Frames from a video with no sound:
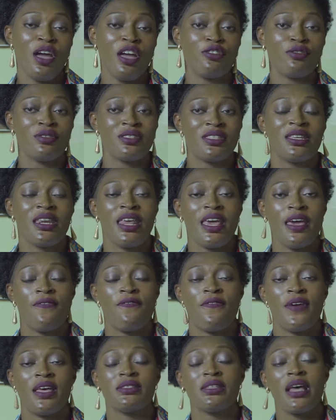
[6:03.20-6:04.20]
you are using
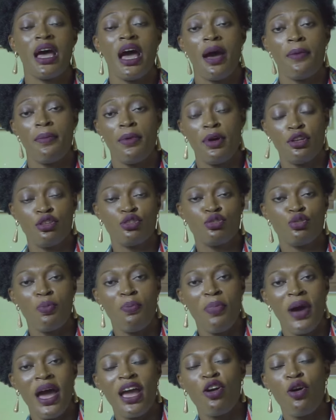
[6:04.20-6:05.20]
AFS app to
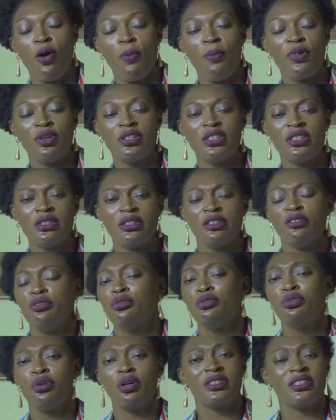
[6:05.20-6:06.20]
buy commodity, you
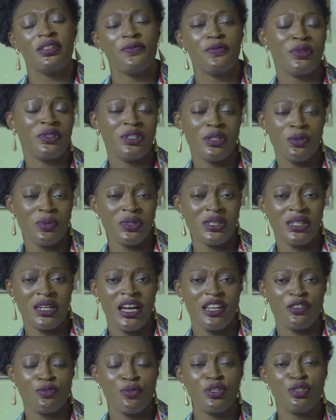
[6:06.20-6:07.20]
don't even deal with cash.